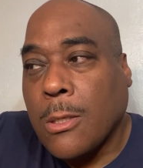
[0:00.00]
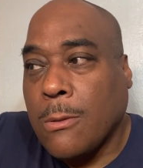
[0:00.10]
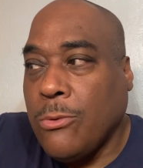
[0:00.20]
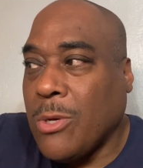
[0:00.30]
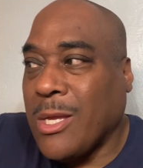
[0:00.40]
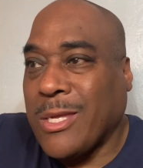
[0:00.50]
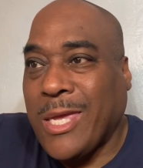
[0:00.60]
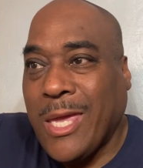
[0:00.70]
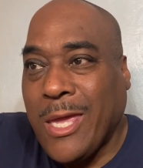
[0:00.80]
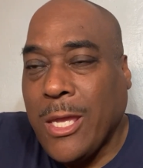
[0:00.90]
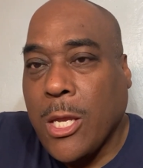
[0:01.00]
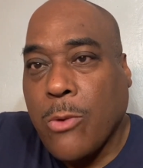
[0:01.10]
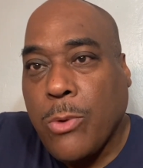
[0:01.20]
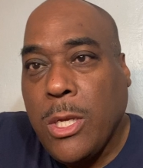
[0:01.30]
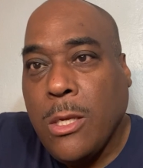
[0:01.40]
You got King
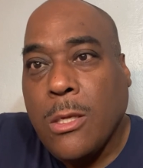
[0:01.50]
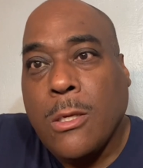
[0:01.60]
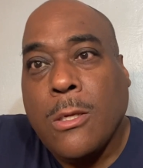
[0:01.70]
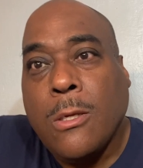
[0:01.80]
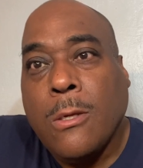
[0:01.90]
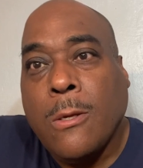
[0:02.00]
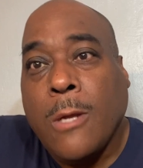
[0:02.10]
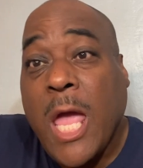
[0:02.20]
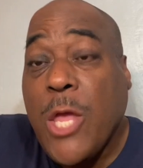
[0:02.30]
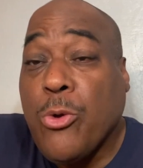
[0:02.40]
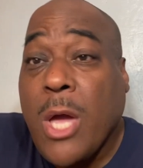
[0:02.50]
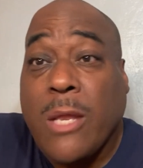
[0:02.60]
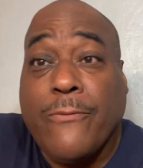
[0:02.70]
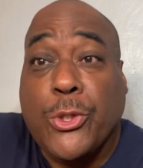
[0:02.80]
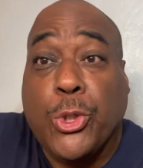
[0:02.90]
Henry, and you got
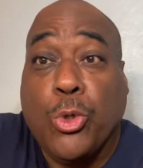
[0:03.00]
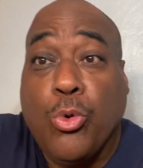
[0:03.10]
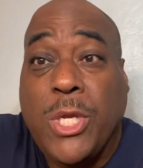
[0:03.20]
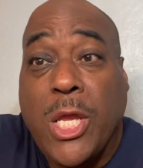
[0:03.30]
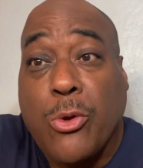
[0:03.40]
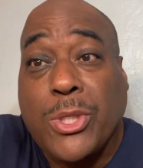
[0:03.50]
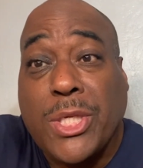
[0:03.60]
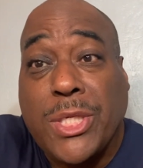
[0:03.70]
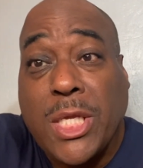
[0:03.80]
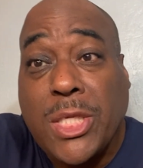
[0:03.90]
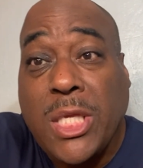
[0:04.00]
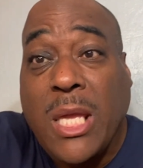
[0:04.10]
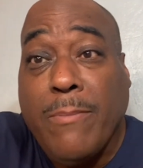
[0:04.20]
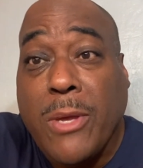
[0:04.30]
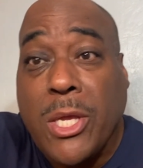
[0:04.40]
him for 2 years and
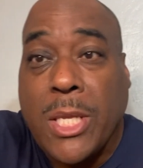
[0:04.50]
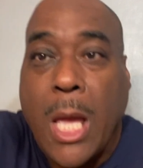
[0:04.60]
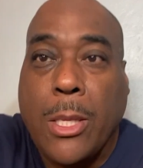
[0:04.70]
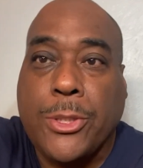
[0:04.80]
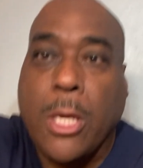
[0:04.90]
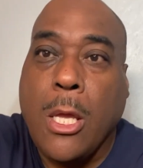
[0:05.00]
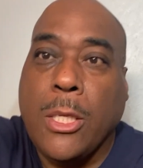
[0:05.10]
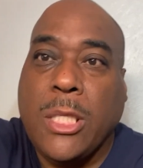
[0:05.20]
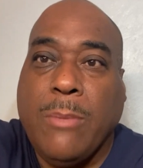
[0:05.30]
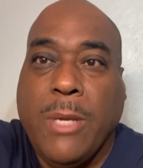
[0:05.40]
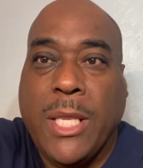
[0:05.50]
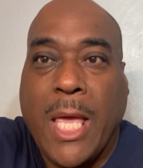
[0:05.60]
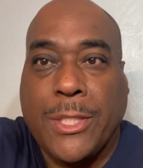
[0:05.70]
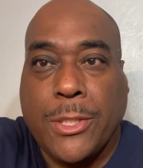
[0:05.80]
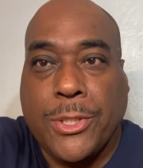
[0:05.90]
$16 million. To me,
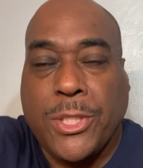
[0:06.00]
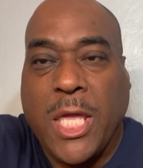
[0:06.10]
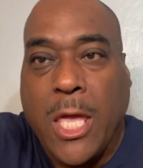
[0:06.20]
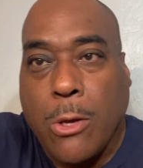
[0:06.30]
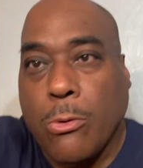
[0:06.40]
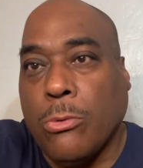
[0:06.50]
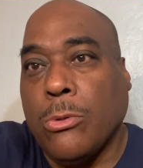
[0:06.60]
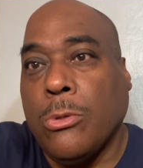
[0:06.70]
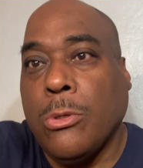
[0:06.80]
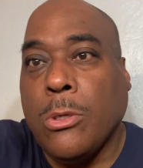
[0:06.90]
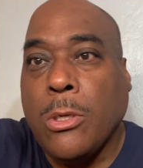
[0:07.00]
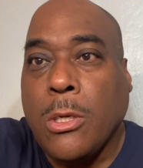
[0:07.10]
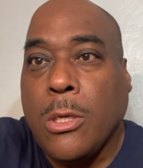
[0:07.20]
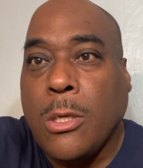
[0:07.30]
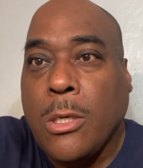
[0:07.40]
that's a steal.
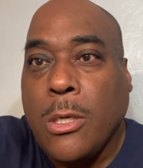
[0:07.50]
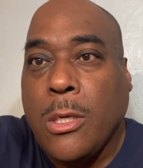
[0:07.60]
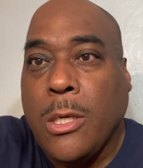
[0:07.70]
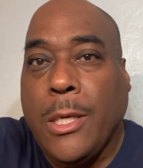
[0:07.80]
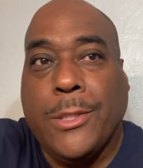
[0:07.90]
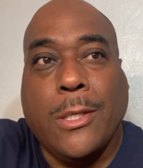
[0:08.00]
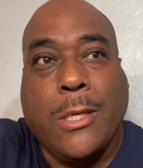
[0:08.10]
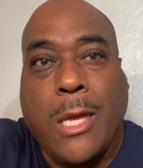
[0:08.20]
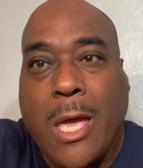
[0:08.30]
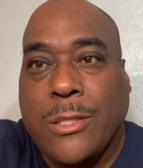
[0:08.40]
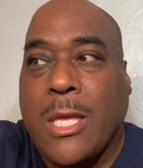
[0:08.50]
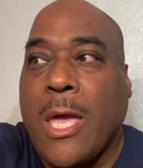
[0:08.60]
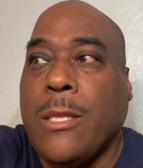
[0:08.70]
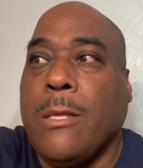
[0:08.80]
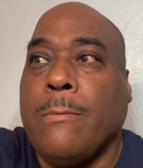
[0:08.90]
He's a cat
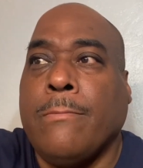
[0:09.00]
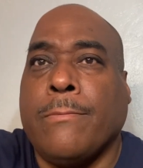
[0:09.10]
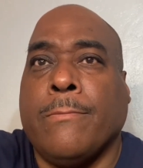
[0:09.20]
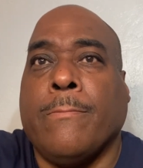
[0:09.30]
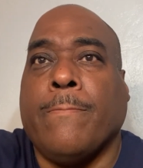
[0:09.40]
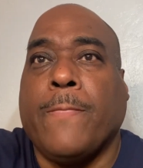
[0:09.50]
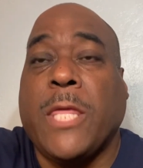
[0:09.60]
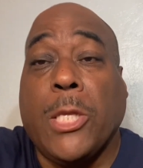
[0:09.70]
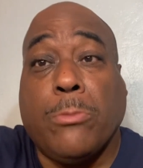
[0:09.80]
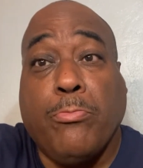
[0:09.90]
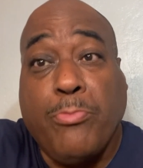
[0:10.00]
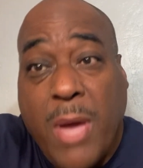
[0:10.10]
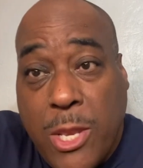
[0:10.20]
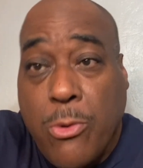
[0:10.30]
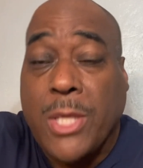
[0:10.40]
that gets
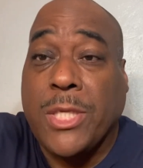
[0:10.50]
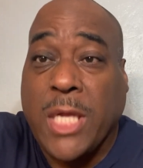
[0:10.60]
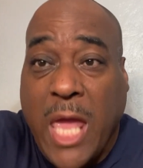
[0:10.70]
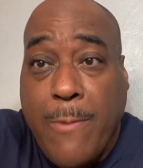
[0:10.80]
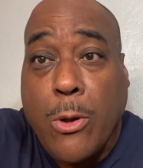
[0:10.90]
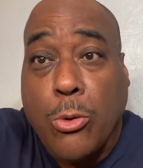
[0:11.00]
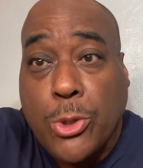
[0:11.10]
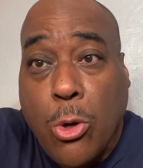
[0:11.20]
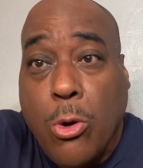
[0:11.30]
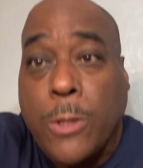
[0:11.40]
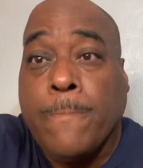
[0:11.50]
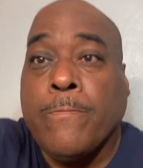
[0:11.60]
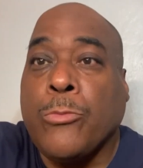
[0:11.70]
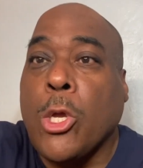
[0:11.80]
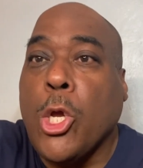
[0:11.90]
better as the game goes on.
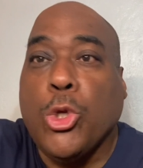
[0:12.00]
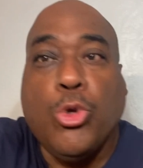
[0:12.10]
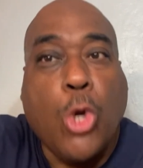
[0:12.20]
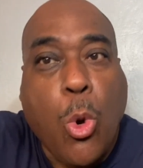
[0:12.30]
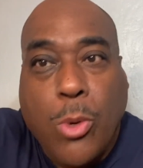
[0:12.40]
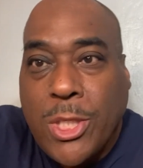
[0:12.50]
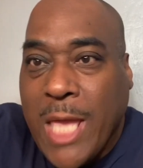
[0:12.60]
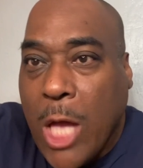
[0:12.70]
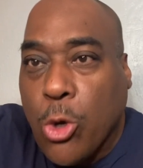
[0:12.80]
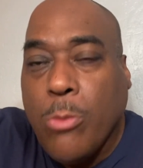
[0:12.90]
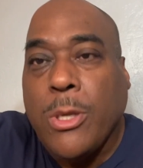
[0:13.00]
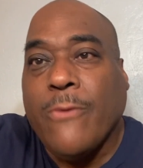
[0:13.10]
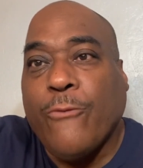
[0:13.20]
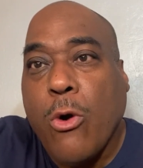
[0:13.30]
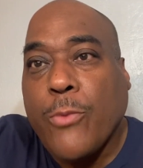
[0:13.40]
You don't want to tackle him in the
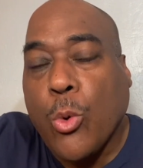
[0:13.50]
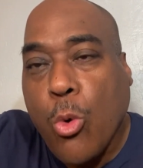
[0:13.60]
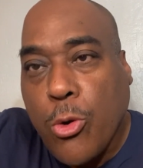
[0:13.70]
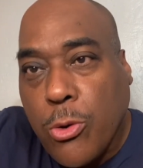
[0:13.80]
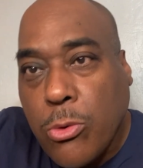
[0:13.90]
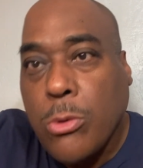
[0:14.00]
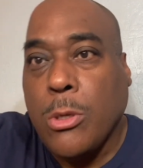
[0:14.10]
fourth quarter.